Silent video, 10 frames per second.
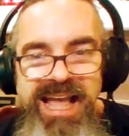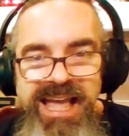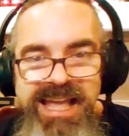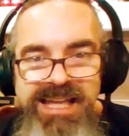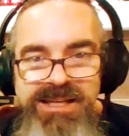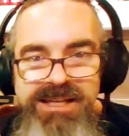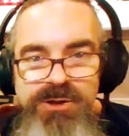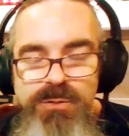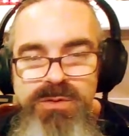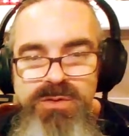And I
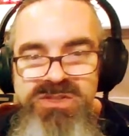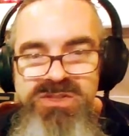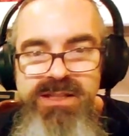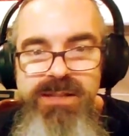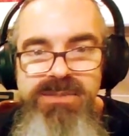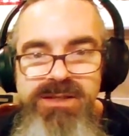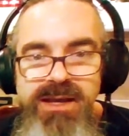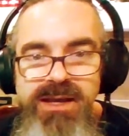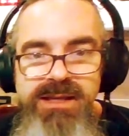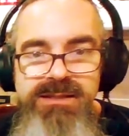hope you sleep
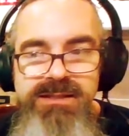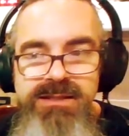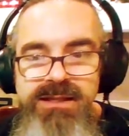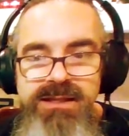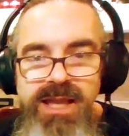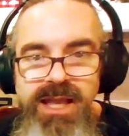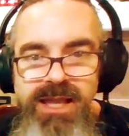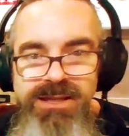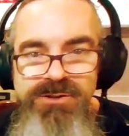tight and